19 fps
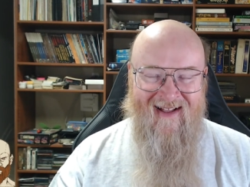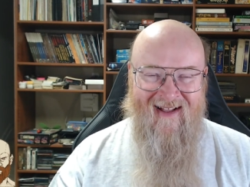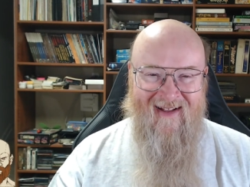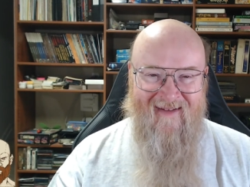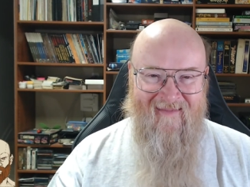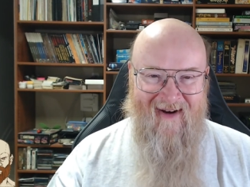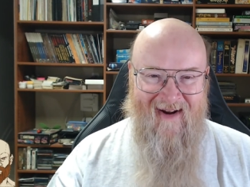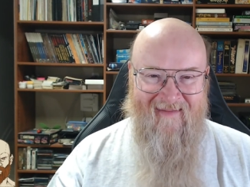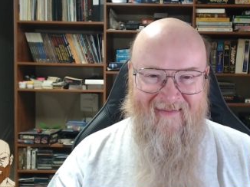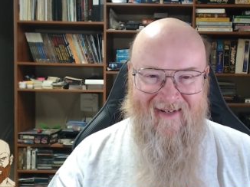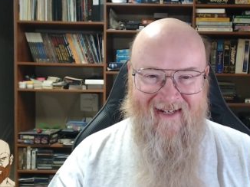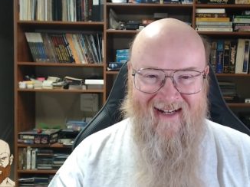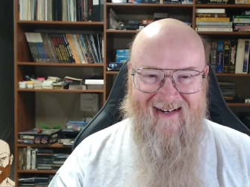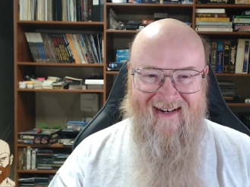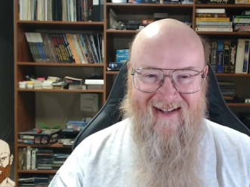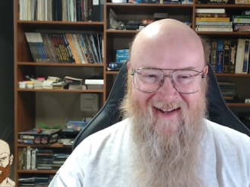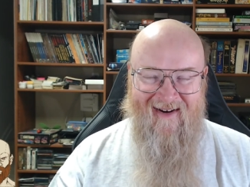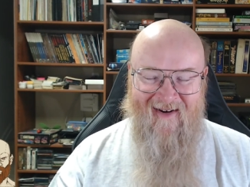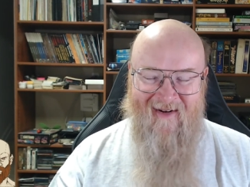but I'm
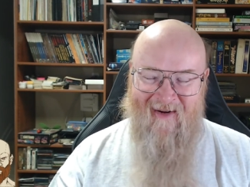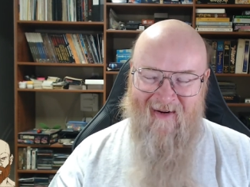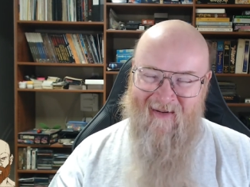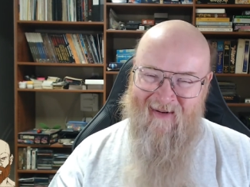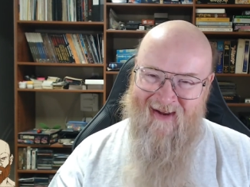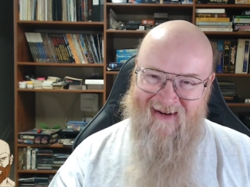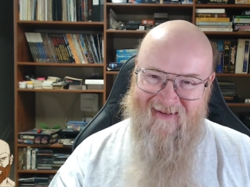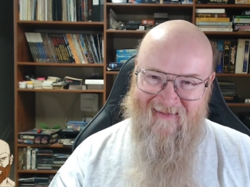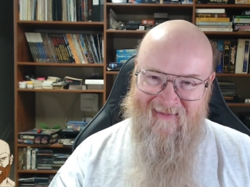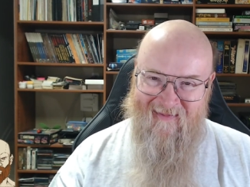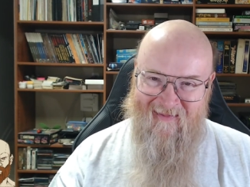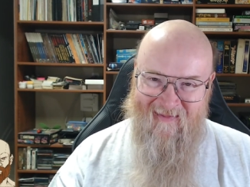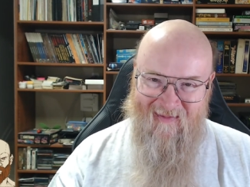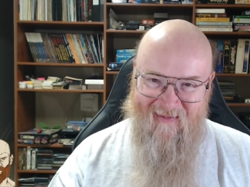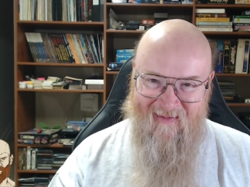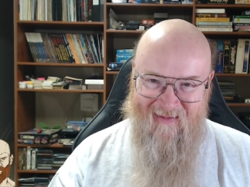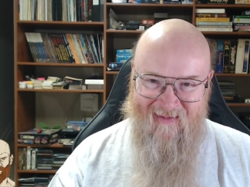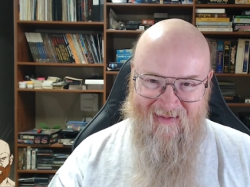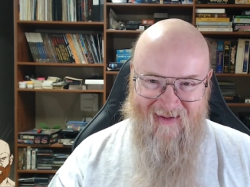sitting here
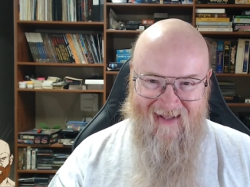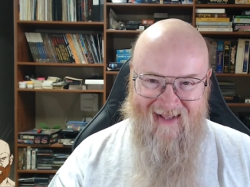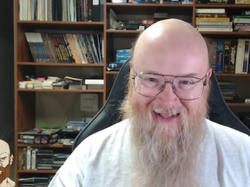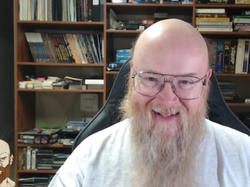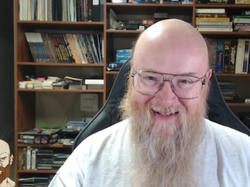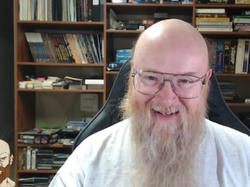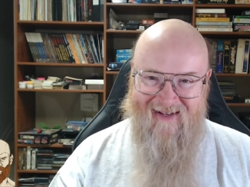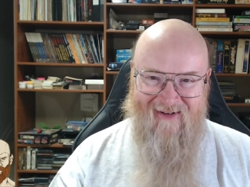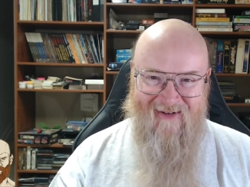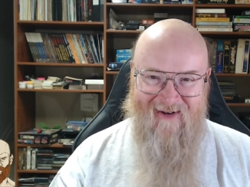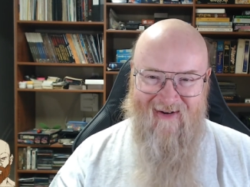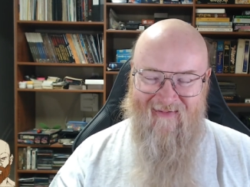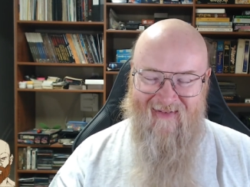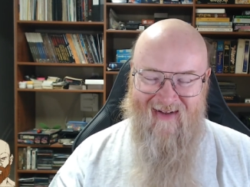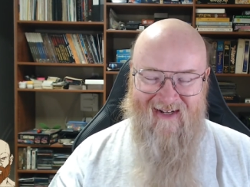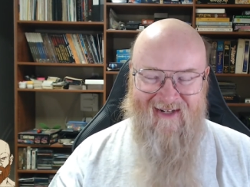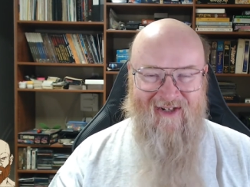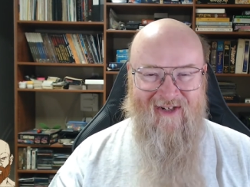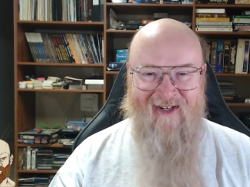going, could a
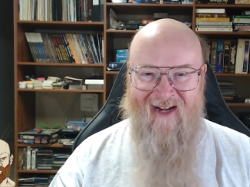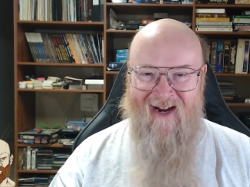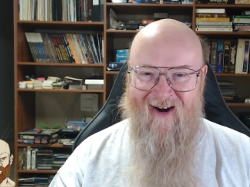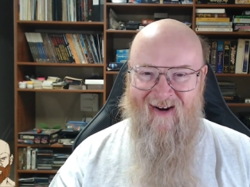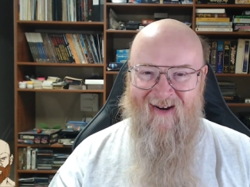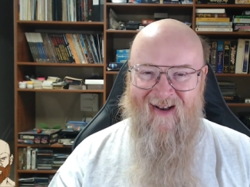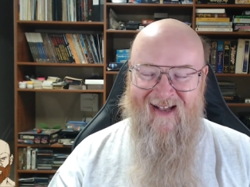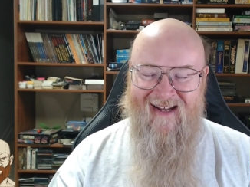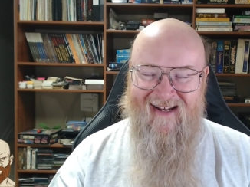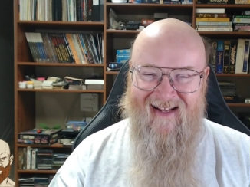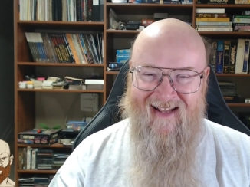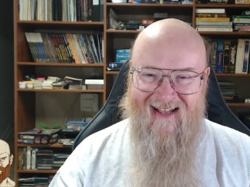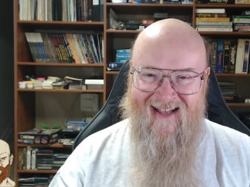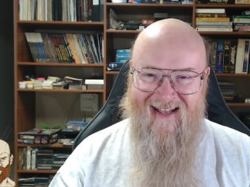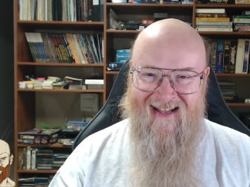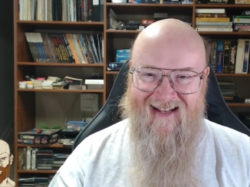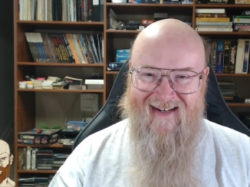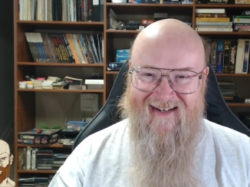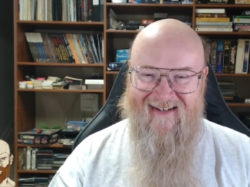vegetarian
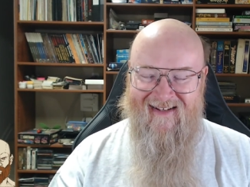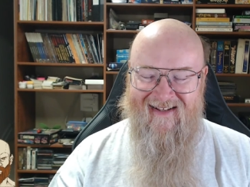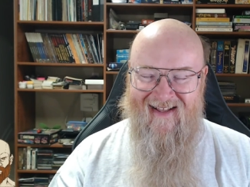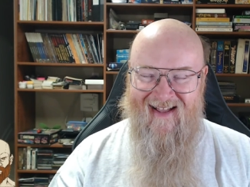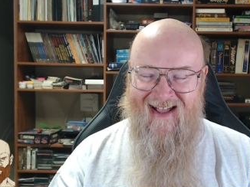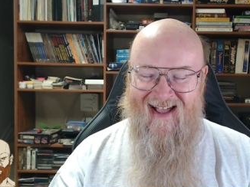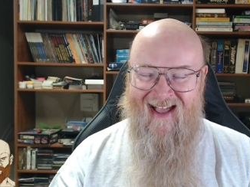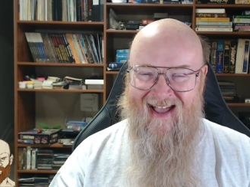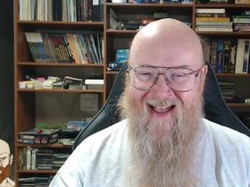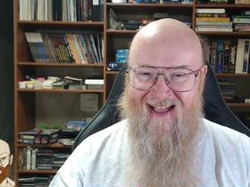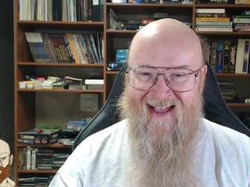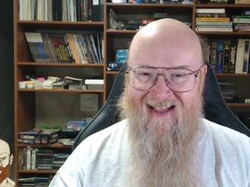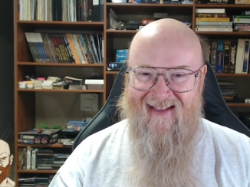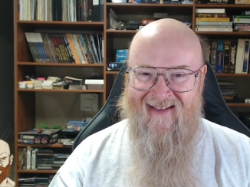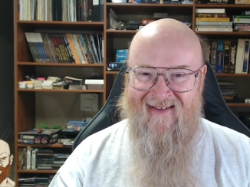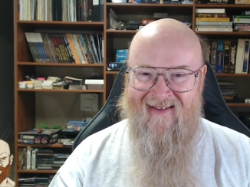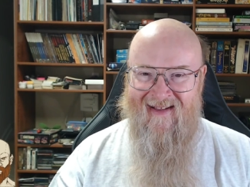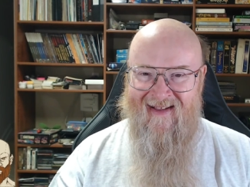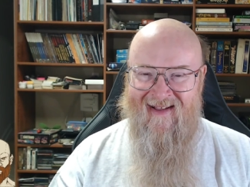eat
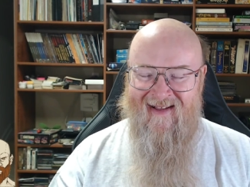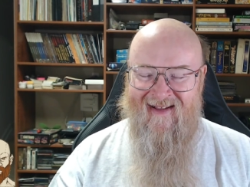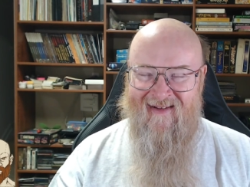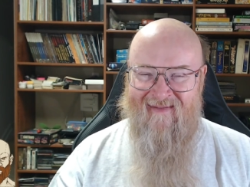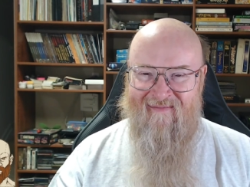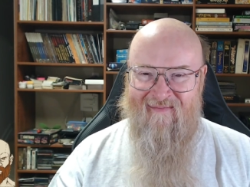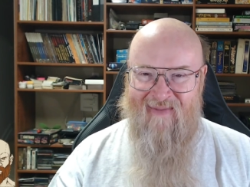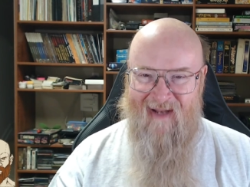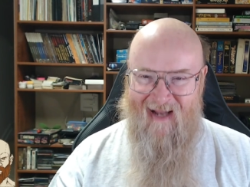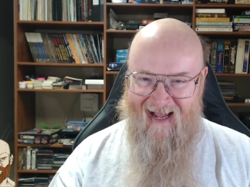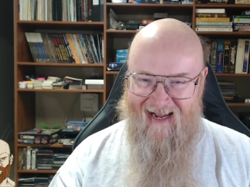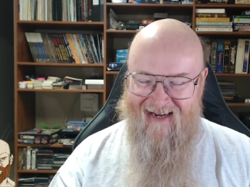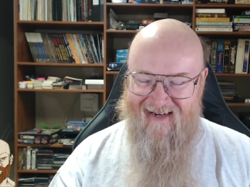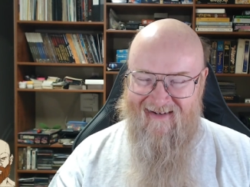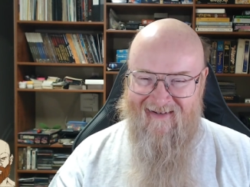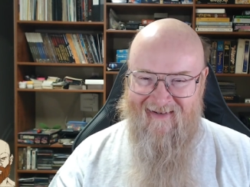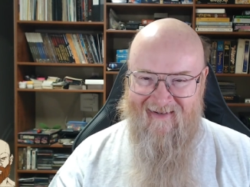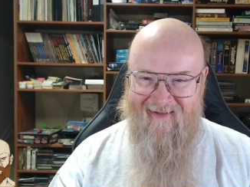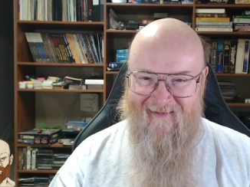a blight?